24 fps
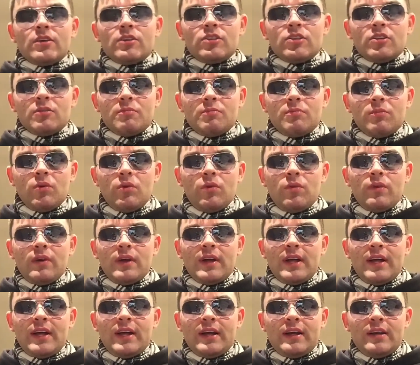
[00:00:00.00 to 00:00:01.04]
the more,
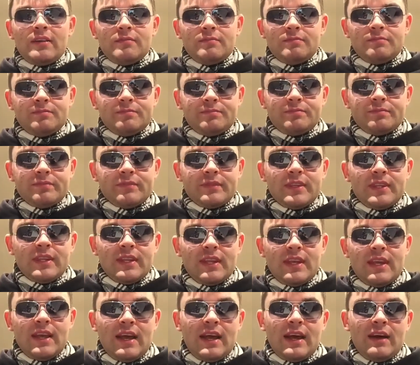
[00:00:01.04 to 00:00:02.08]

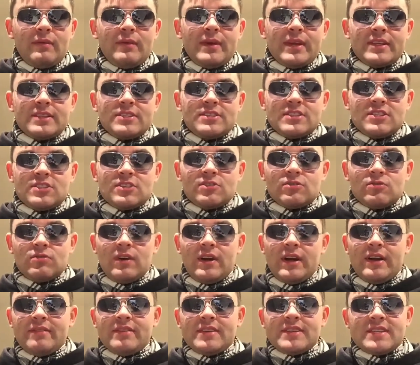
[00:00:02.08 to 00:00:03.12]
how I
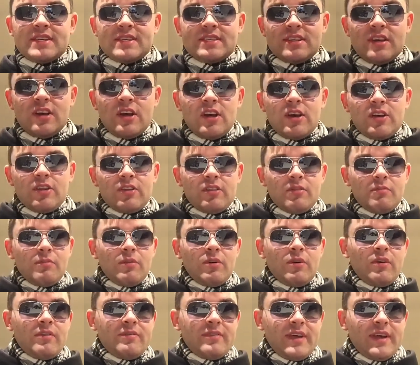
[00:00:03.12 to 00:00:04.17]
describe this as, the
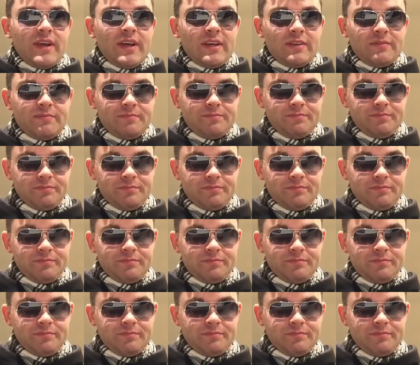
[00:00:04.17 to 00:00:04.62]
more of a,